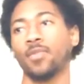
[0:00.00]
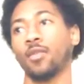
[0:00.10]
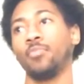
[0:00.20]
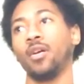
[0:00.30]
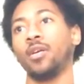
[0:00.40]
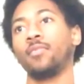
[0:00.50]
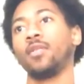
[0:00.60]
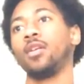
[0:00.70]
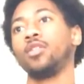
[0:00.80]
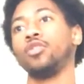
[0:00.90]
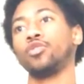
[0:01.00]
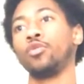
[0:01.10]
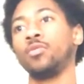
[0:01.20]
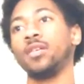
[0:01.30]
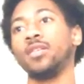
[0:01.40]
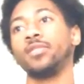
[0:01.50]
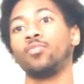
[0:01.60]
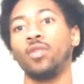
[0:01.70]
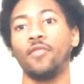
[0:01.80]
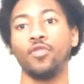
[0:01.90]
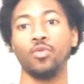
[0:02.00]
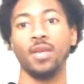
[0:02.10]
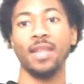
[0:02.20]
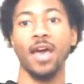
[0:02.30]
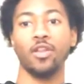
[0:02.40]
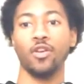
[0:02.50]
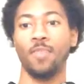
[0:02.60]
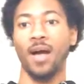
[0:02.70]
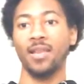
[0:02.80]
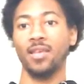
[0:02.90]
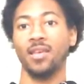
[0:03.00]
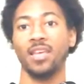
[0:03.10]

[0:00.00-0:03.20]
But the truth is, whenever you get out of your body,